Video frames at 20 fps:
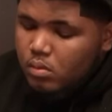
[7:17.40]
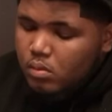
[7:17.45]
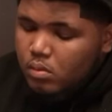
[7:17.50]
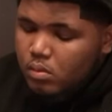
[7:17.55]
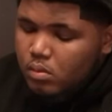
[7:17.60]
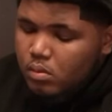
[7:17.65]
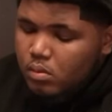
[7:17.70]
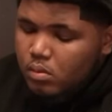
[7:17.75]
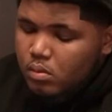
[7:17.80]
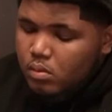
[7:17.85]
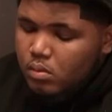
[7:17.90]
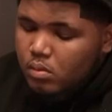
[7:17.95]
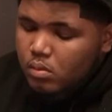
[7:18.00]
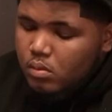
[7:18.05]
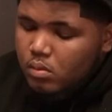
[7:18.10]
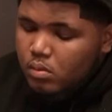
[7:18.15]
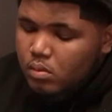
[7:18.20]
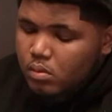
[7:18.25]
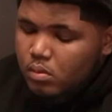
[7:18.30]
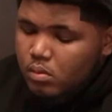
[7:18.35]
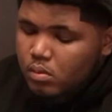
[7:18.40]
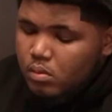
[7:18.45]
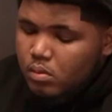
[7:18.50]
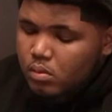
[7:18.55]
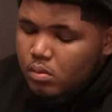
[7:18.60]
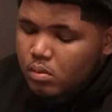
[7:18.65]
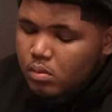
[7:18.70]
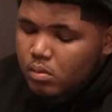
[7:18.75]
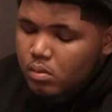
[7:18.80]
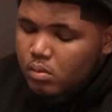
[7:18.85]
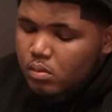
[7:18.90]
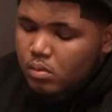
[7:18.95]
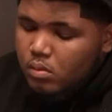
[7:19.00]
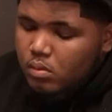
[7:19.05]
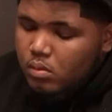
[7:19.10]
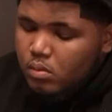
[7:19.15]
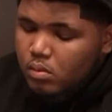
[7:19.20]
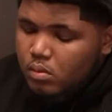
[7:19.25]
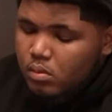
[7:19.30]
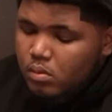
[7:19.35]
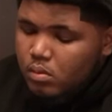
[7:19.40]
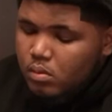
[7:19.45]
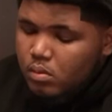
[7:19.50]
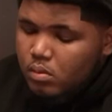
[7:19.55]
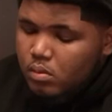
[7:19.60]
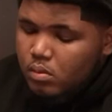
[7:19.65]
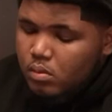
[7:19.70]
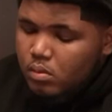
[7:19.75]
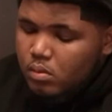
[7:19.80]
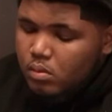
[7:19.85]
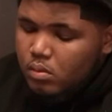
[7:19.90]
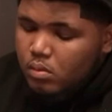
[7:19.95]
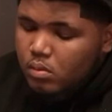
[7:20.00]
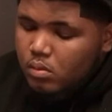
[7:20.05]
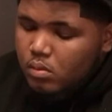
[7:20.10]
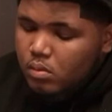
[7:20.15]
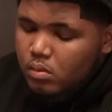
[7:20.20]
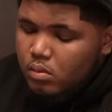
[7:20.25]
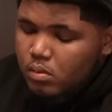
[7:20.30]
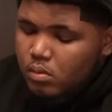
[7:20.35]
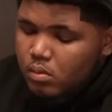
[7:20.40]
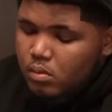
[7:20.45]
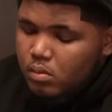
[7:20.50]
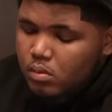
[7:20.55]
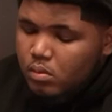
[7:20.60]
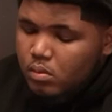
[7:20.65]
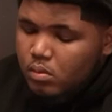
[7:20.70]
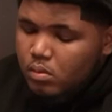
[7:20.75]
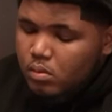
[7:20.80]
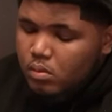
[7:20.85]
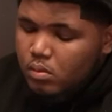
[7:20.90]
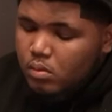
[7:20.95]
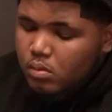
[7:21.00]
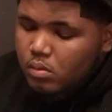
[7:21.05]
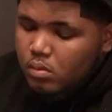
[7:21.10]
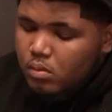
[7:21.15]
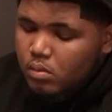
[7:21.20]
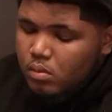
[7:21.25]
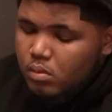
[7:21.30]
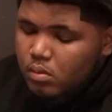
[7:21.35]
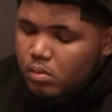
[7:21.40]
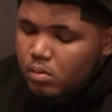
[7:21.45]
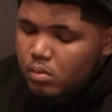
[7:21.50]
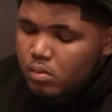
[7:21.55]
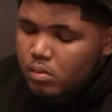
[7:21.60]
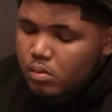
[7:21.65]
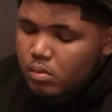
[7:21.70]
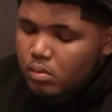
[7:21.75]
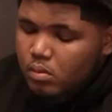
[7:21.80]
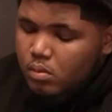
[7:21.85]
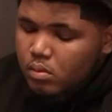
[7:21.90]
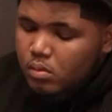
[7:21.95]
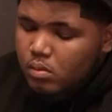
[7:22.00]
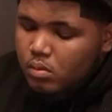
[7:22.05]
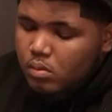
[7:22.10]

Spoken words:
The person shown says nothing.